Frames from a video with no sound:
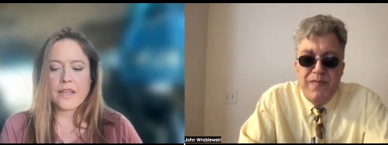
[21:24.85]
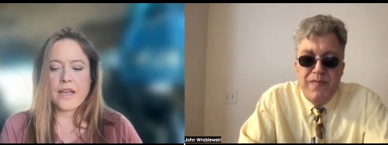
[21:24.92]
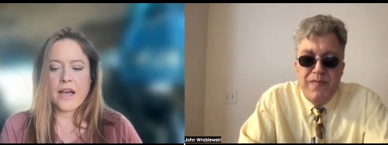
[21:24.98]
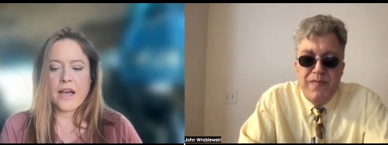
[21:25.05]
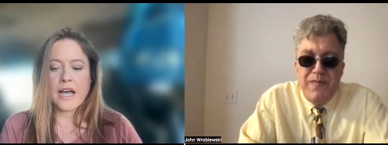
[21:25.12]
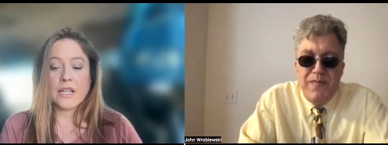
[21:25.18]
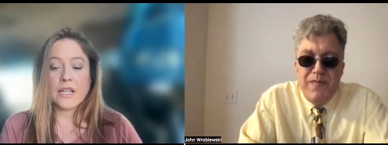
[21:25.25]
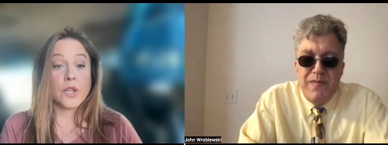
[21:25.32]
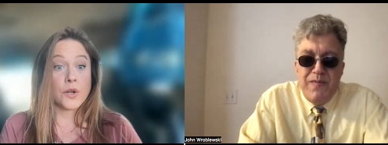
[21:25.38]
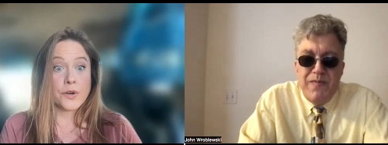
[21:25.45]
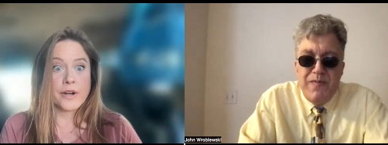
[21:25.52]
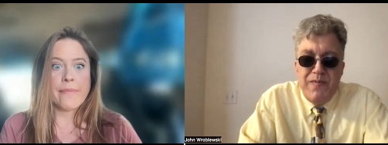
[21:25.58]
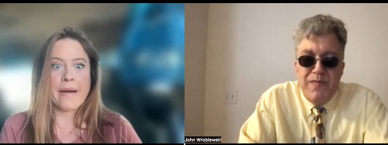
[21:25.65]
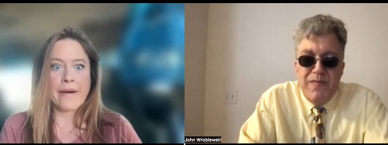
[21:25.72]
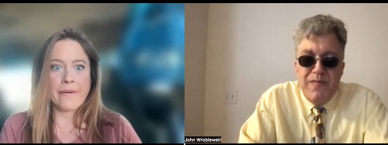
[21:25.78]
Speaker 1: uh,
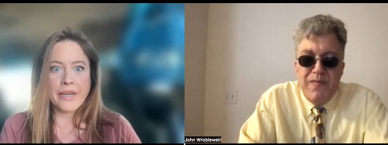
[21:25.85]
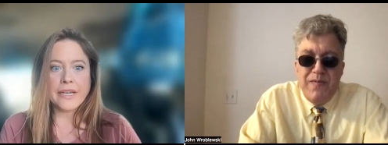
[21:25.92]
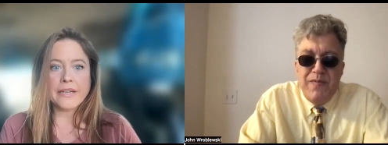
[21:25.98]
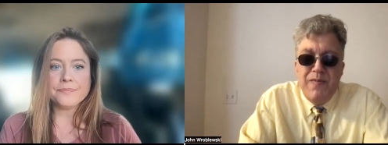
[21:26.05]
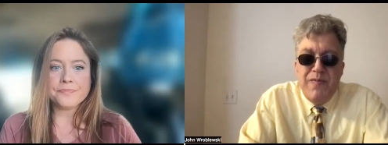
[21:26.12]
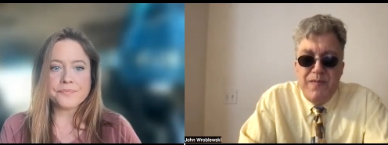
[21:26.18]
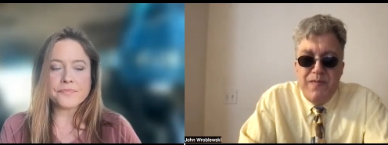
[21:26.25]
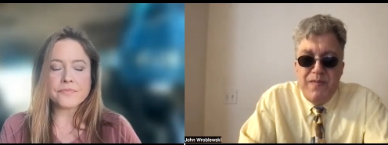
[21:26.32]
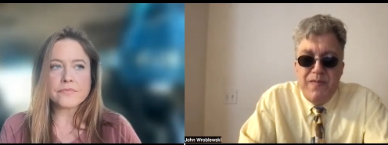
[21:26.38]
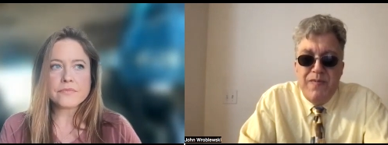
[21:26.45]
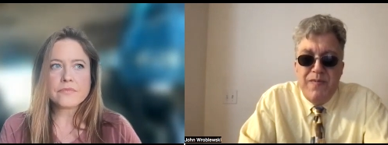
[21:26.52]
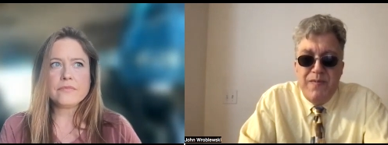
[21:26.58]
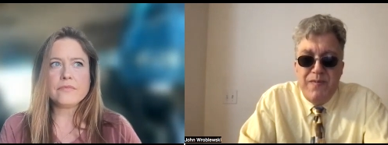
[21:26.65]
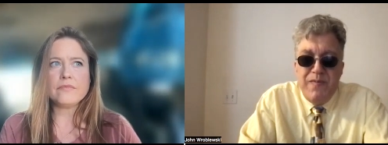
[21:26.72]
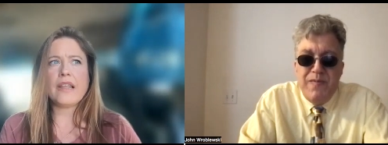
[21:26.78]
learn about it
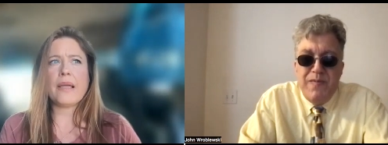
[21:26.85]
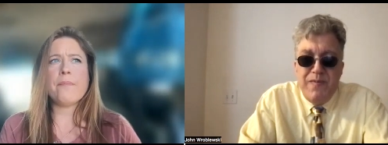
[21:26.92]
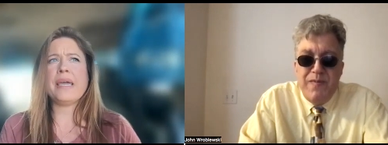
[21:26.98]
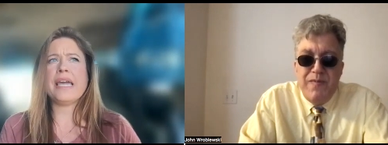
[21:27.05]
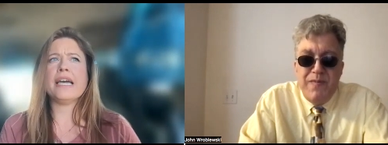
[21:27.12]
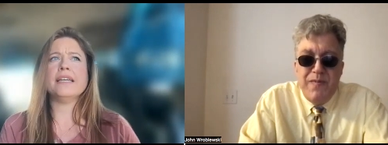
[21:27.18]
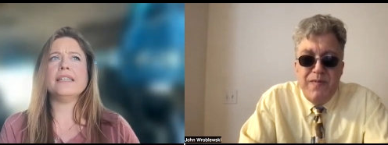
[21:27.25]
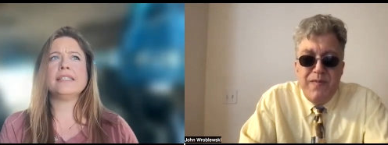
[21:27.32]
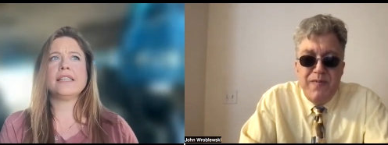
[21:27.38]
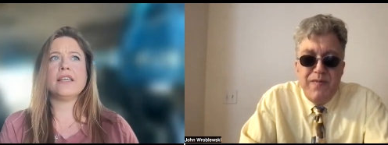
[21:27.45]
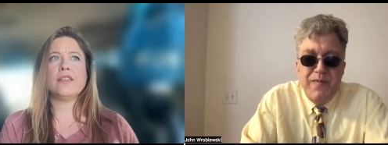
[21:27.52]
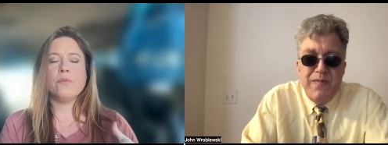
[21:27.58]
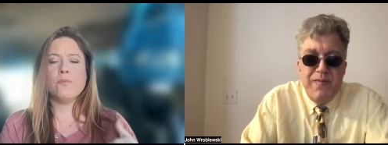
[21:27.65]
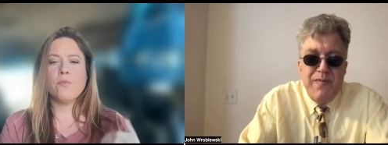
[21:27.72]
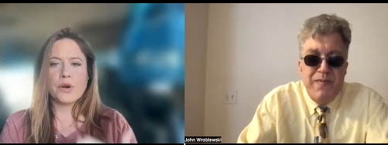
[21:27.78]
because
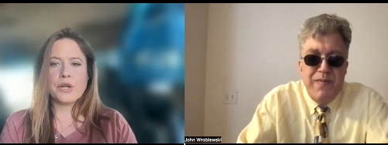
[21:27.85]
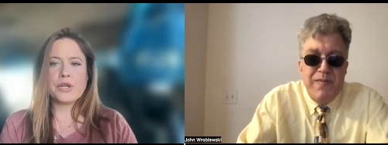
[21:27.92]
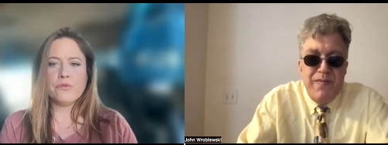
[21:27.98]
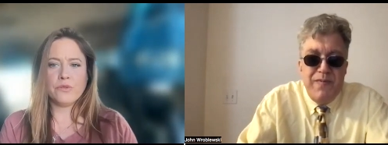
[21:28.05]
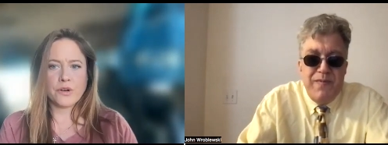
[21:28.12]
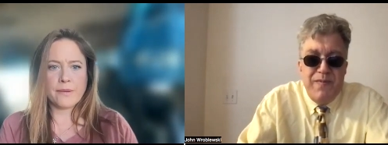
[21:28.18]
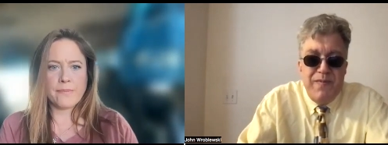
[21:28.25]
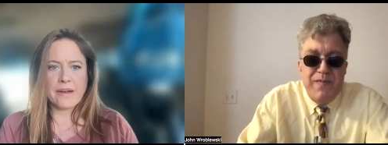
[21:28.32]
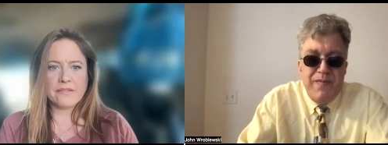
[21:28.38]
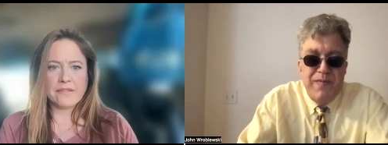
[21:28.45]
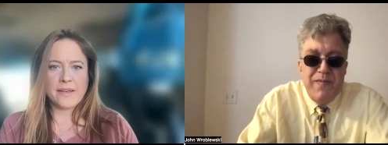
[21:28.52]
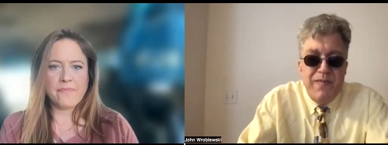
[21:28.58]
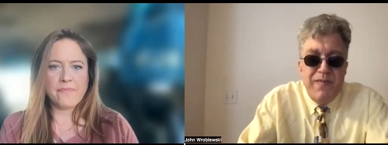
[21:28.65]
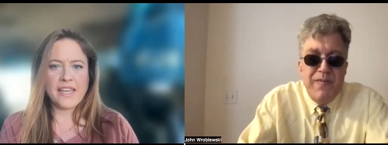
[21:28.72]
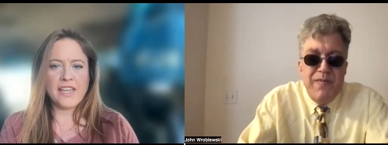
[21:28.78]
the more you learn about
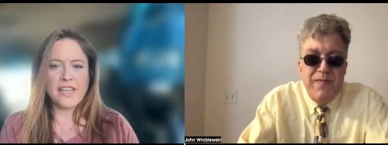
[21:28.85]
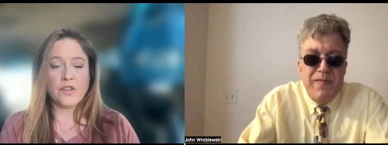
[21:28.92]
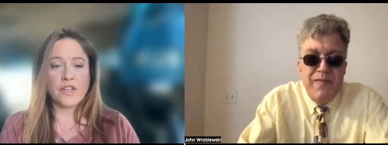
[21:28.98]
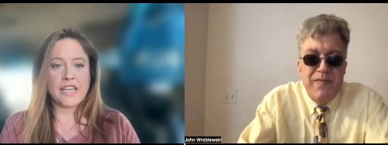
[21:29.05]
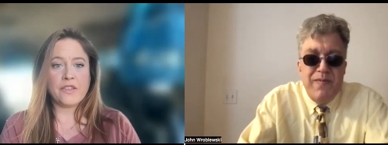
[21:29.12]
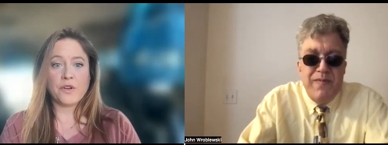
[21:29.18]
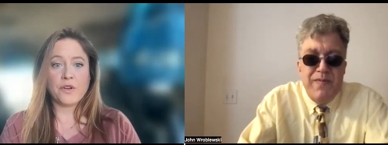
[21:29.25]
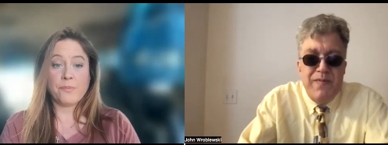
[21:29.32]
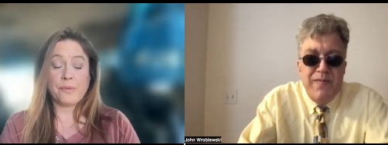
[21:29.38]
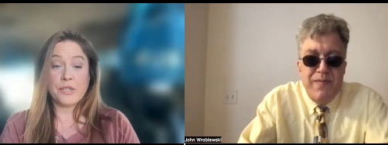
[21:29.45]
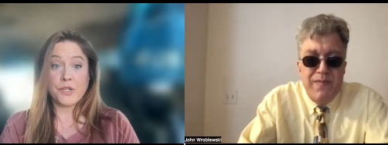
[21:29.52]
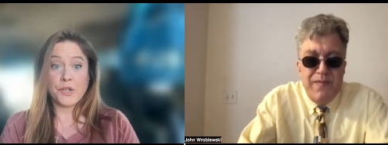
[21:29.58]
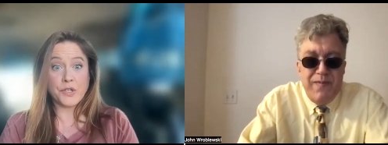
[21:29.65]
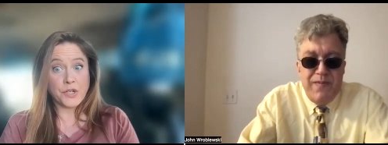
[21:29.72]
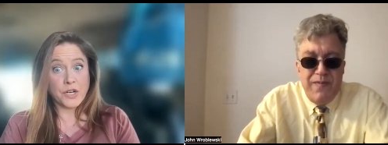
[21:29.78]
something you'll either be
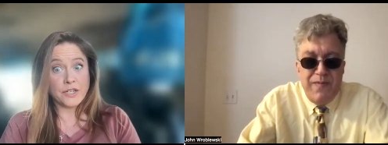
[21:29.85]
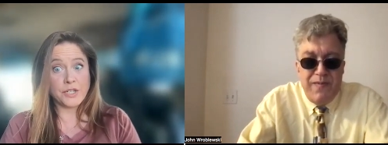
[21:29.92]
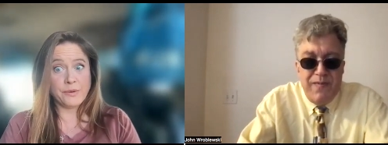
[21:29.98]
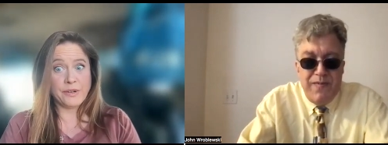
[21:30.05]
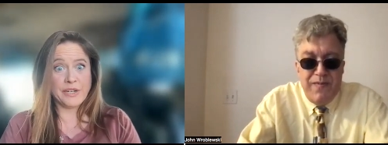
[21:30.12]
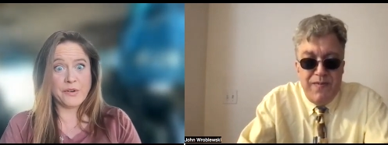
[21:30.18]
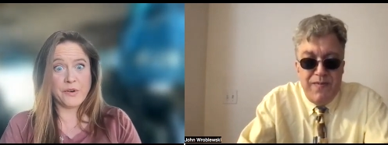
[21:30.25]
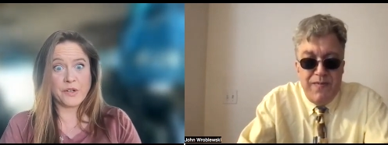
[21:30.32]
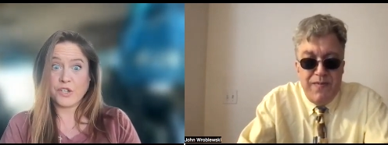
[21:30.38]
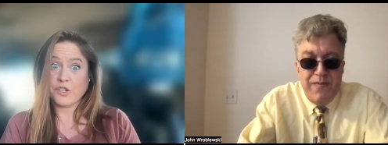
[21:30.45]
turned on to it or